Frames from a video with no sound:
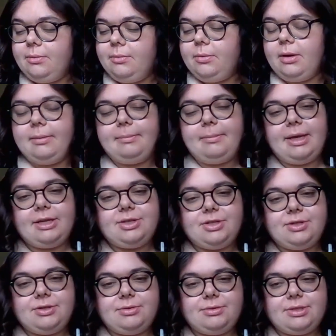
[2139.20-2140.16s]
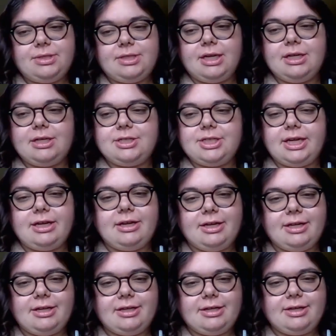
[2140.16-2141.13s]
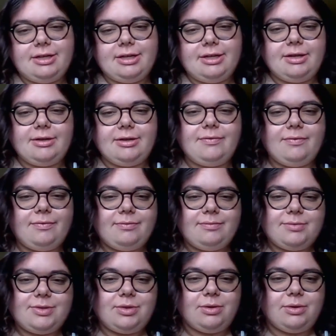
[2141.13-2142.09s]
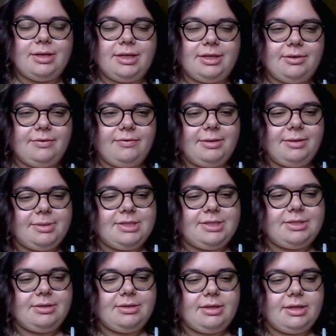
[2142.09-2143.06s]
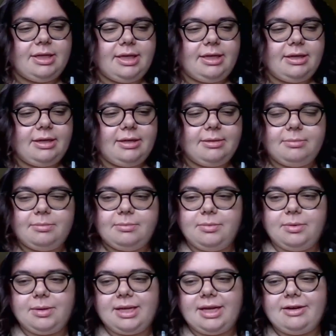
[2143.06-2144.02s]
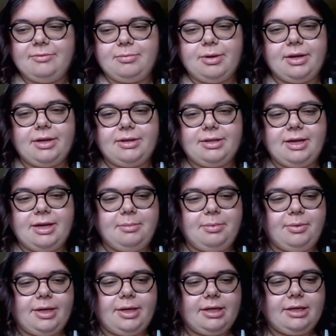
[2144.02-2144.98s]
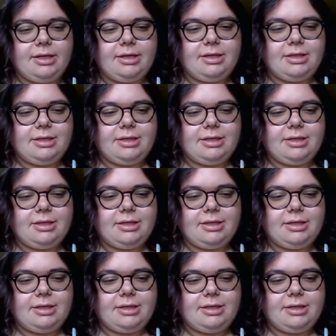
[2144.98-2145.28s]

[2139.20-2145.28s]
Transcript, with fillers: What made you start sharing your story and your family's story? What kind of brought you to that point?